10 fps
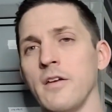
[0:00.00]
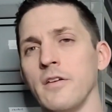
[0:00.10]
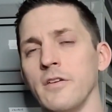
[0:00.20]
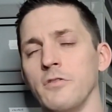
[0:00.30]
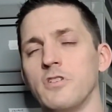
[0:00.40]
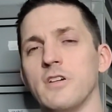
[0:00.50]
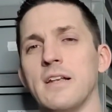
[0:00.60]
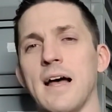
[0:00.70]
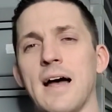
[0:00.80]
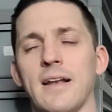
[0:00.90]
You should
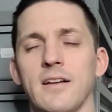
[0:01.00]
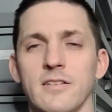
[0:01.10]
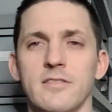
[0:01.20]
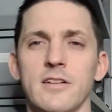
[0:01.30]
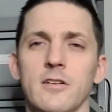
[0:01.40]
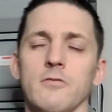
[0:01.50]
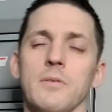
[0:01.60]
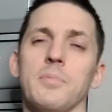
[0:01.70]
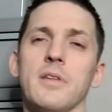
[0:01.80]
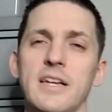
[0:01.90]
not consider
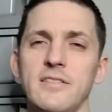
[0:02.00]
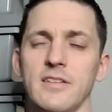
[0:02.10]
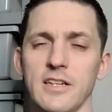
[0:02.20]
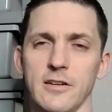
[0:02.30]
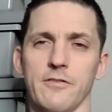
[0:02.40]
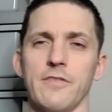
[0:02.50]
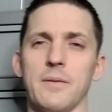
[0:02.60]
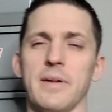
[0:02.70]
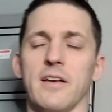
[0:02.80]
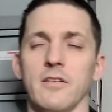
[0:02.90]
replacing your
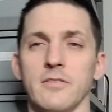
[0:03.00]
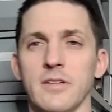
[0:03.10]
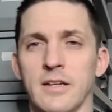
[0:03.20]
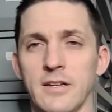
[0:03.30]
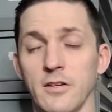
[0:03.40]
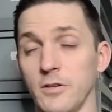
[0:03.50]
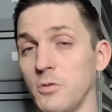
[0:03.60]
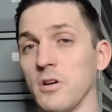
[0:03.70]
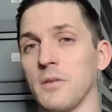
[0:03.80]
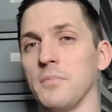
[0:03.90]
females until you
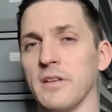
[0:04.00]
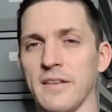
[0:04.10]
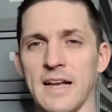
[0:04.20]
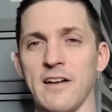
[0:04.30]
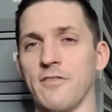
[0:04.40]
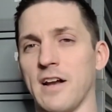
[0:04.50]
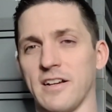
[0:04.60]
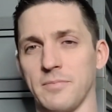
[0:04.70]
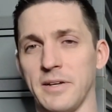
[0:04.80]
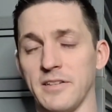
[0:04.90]
are completely out of rack
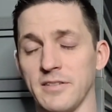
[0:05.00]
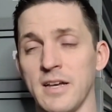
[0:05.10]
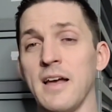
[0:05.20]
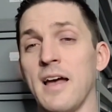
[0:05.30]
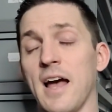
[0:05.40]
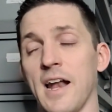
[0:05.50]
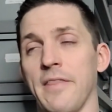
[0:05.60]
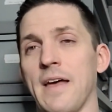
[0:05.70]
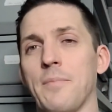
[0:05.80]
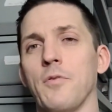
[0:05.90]
space. And at
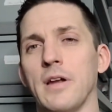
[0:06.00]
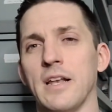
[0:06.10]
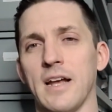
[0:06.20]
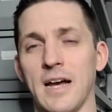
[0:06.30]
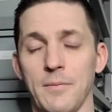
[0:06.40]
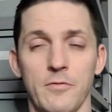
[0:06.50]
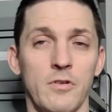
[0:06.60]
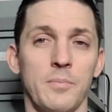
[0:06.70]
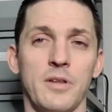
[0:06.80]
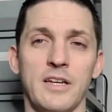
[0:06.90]
that point in time,
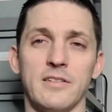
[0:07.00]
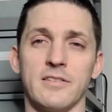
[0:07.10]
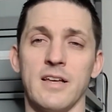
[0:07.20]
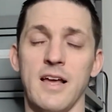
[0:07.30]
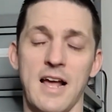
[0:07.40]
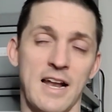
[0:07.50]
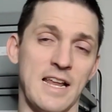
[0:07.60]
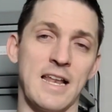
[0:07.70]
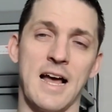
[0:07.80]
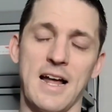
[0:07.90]
replace any
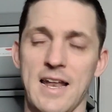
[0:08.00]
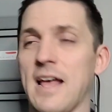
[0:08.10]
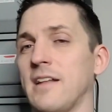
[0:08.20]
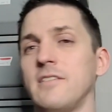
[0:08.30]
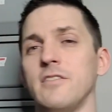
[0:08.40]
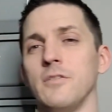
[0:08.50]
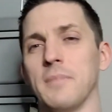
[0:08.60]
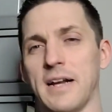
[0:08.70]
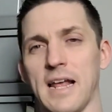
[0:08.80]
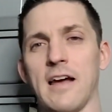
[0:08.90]
non-hets you
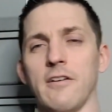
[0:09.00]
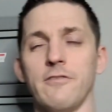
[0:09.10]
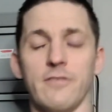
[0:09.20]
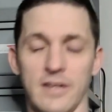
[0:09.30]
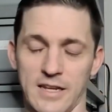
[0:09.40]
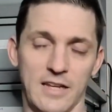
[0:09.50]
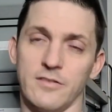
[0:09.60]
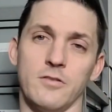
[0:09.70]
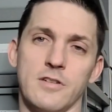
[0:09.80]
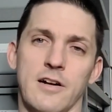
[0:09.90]
might have in case
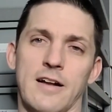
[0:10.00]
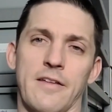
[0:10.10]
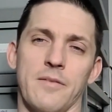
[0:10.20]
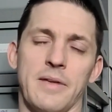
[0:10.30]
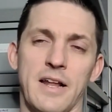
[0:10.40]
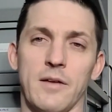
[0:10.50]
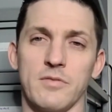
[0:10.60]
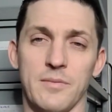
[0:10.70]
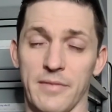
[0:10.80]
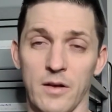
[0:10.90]
you started out in the beginning with
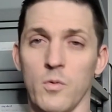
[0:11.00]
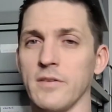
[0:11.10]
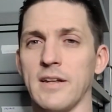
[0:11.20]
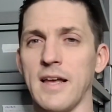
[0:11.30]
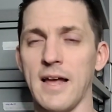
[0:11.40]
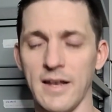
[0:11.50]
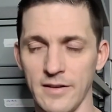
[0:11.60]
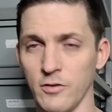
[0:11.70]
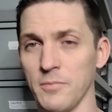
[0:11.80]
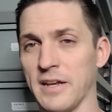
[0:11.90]
something that wasn't a het and
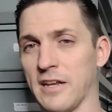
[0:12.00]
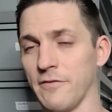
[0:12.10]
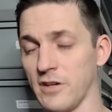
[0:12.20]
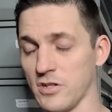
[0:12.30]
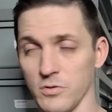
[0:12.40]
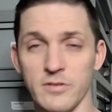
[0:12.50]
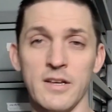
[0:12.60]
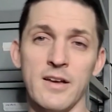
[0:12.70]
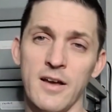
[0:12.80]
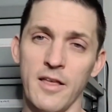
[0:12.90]
you were making visuals.
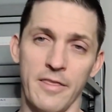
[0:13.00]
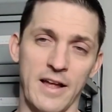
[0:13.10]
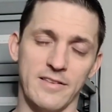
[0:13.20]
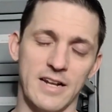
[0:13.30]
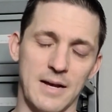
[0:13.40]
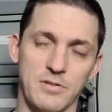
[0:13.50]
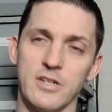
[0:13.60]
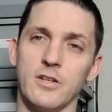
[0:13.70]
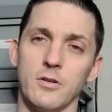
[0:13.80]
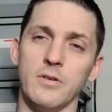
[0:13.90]
That's an option
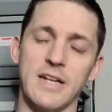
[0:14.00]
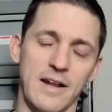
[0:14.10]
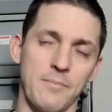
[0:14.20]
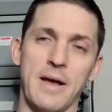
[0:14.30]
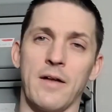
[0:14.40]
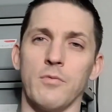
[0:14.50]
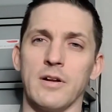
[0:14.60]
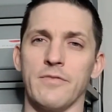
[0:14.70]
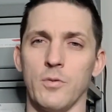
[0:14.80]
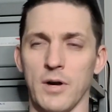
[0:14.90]
too, and not a bad one
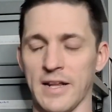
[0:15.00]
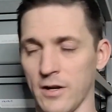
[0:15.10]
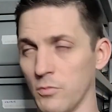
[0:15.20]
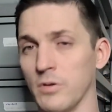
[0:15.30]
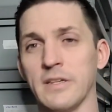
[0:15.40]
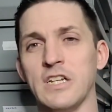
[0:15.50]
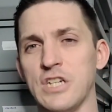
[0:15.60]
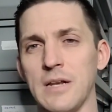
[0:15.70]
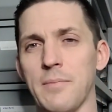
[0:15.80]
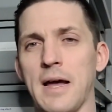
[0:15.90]
if you want to get a really
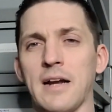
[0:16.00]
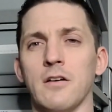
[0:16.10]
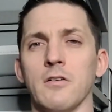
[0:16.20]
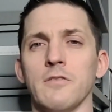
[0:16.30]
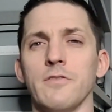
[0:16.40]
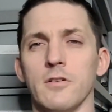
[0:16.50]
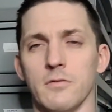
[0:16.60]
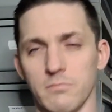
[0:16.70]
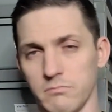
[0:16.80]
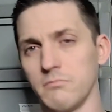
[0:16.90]
gene-packed girl for
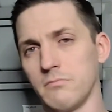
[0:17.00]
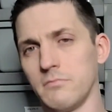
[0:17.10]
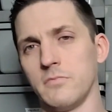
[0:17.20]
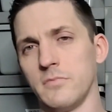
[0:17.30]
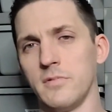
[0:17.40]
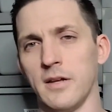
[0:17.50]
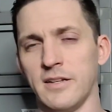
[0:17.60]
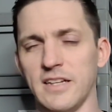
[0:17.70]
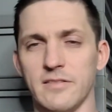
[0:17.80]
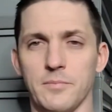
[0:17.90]
a
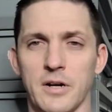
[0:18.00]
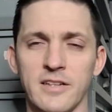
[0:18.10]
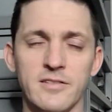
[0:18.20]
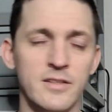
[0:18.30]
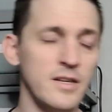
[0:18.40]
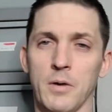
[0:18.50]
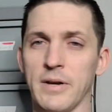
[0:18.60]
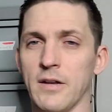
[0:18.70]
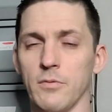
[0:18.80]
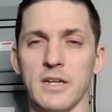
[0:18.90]
decent price. But we
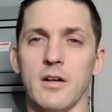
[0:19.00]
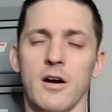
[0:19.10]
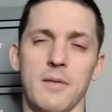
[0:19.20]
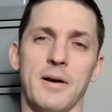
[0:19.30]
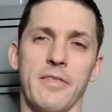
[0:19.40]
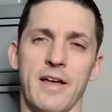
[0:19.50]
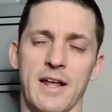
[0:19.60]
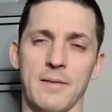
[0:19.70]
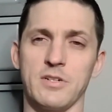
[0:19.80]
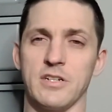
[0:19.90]
didn't really talk about that
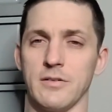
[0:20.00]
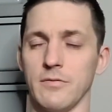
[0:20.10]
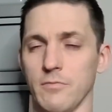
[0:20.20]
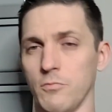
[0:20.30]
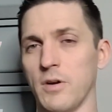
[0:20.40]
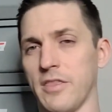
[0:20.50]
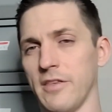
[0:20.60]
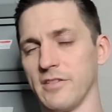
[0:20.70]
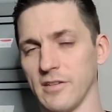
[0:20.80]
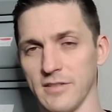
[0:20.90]
option with
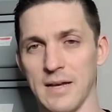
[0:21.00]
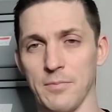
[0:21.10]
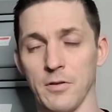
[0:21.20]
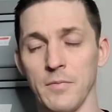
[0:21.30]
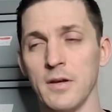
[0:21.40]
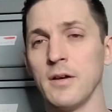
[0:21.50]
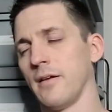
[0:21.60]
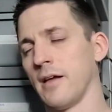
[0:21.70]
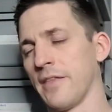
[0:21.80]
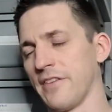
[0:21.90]
this example.
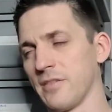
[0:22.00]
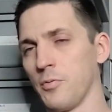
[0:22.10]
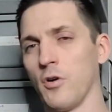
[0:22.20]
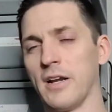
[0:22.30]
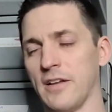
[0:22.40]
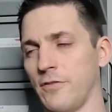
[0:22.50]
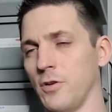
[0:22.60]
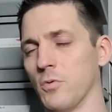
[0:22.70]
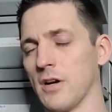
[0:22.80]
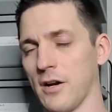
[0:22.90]
At this point, if you
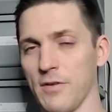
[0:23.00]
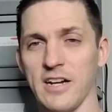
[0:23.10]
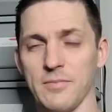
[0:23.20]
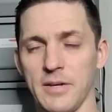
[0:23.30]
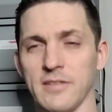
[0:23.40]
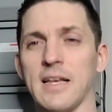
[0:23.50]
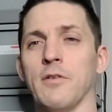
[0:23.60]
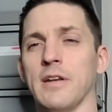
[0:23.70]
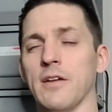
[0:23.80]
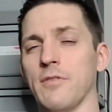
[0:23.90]
were out of rack space, I
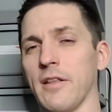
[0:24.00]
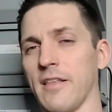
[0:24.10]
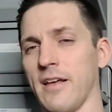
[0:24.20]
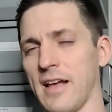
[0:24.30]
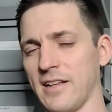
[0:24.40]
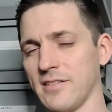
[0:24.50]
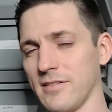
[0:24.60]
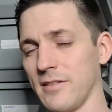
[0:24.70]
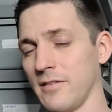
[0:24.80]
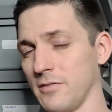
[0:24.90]
would get rid of the hets,
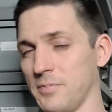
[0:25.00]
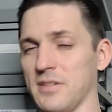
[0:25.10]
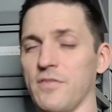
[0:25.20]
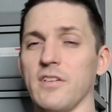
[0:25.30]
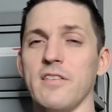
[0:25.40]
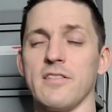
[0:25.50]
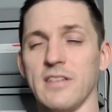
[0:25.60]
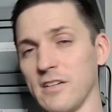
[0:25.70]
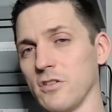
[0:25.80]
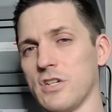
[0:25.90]
specifically the
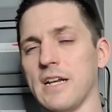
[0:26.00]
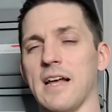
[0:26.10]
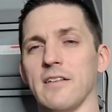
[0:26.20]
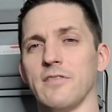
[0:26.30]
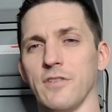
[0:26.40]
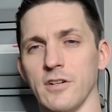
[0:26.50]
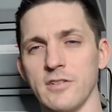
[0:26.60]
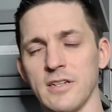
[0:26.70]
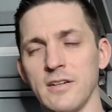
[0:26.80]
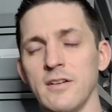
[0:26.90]
single gene hets
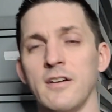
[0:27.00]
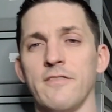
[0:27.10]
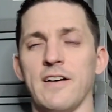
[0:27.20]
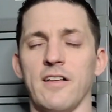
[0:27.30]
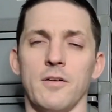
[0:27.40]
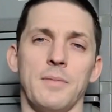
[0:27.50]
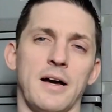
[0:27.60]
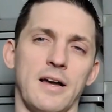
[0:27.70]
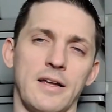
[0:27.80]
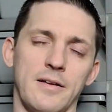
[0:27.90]
first, followed
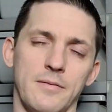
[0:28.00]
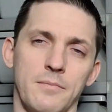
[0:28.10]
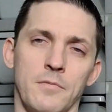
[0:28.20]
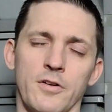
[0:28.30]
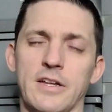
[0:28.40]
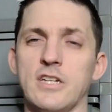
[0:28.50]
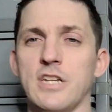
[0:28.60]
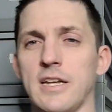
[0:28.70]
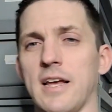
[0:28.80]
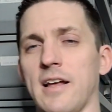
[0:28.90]
by
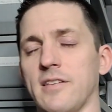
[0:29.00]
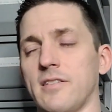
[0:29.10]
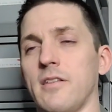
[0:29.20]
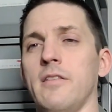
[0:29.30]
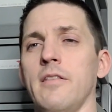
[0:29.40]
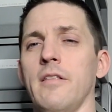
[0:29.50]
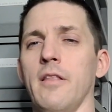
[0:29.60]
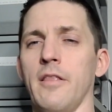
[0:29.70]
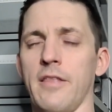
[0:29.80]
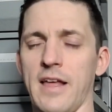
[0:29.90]
multi-gene hets.
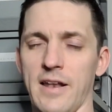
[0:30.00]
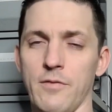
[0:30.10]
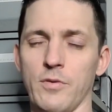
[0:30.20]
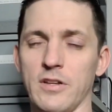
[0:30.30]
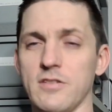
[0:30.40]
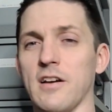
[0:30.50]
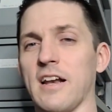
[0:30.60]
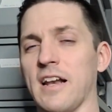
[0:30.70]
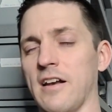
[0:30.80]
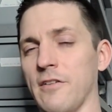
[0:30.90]
Then when you start
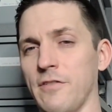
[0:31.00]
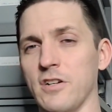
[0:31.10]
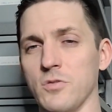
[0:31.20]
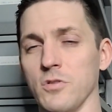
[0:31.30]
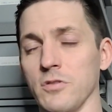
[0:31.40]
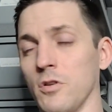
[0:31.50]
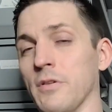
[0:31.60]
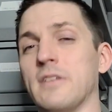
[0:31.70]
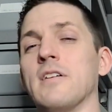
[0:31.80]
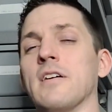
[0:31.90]
getting into your visuals,
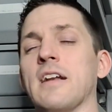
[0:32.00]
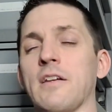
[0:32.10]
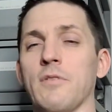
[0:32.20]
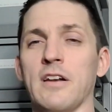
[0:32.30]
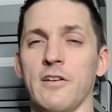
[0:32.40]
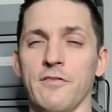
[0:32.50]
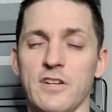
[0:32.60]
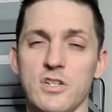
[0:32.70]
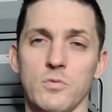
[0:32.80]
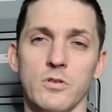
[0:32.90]
only start getting rid of your
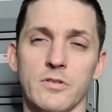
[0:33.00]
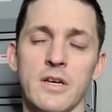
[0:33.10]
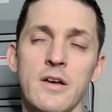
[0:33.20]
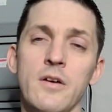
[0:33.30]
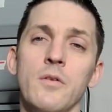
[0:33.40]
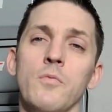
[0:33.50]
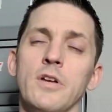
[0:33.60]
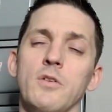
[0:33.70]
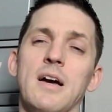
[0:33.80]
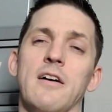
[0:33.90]
visuals when
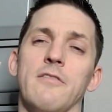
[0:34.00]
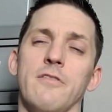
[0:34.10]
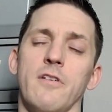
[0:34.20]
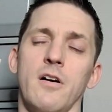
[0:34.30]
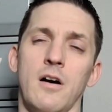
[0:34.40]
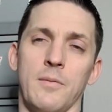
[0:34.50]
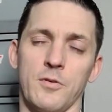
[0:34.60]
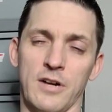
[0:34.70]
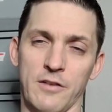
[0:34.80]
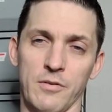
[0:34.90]
you have
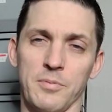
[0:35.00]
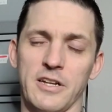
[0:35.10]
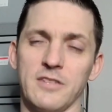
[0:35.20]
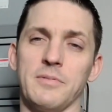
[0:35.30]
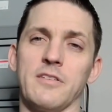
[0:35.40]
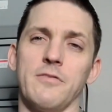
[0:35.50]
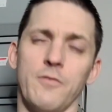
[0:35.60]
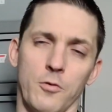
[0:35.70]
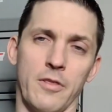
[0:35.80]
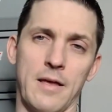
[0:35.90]
upgraded replacements
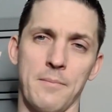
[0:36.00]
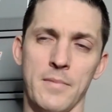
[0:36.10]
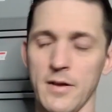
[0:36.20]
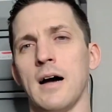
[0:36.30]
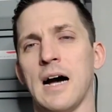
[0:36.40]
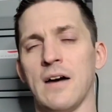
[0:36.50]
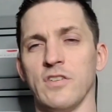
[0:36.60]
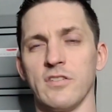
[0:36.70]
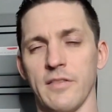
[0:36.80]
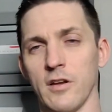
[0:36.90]
for them.
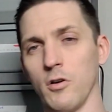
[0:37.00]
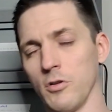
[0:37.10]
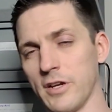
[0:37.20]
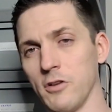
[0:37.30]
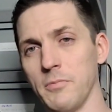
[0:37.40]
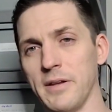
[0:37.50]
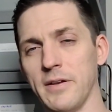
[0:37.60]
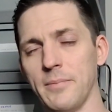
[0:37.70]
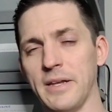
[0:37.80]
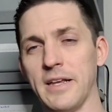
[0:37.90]
Obviously, the goal here would be to
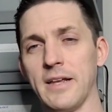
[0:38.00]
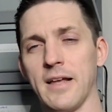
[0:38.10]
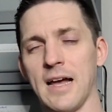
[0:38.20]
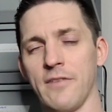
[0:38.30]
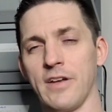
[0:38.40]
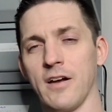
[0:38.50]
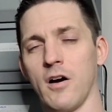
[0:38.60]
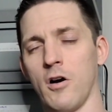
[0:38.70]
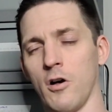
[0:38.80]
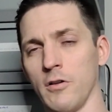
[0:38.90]
be having
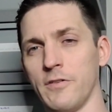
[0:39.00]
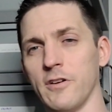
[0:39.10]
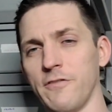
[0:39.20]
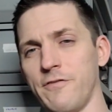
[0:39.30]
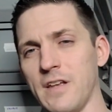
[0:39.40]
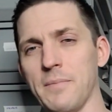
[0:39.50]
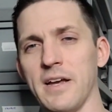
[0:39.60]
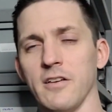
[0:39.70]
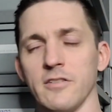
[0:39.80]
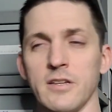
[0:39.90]
all of your females